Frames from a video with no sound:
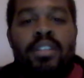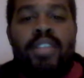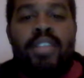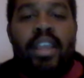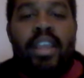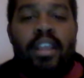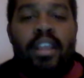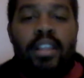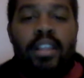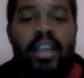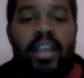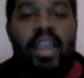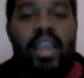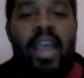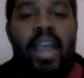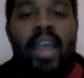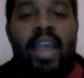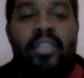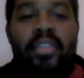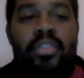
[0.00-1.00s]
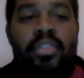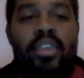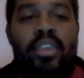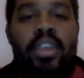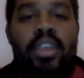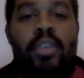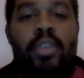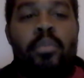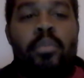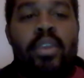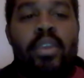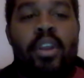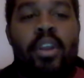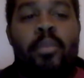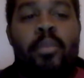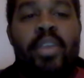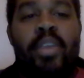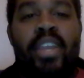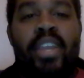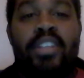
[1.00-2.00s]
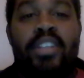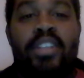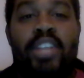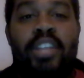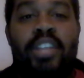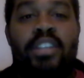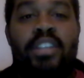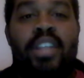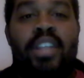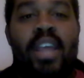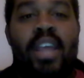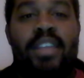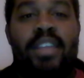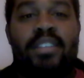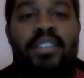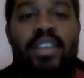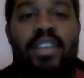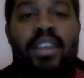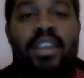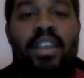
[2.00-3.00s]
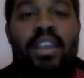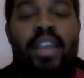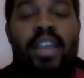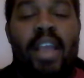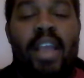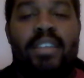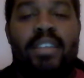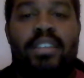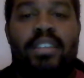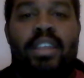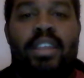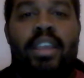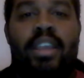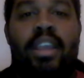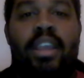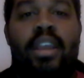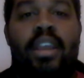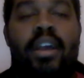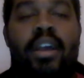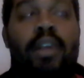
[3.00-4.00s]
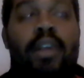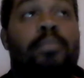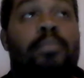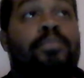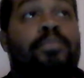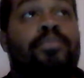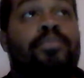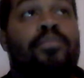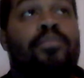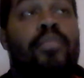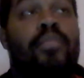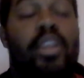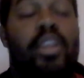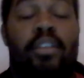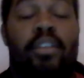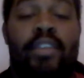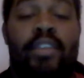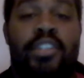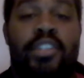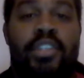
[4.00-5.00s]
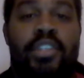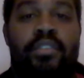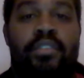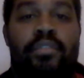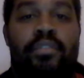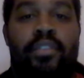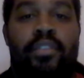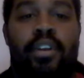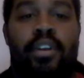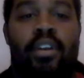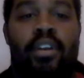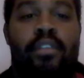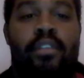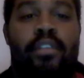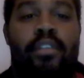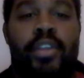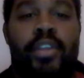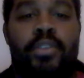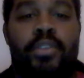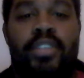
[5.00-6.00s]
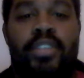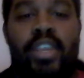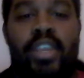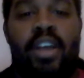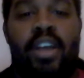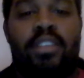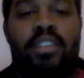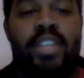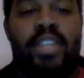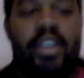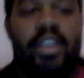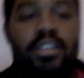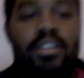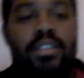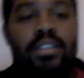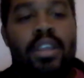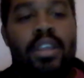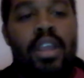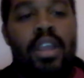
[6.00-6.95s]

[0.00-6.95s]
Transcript: a look at the PRP injection as a intervention for UCL tears.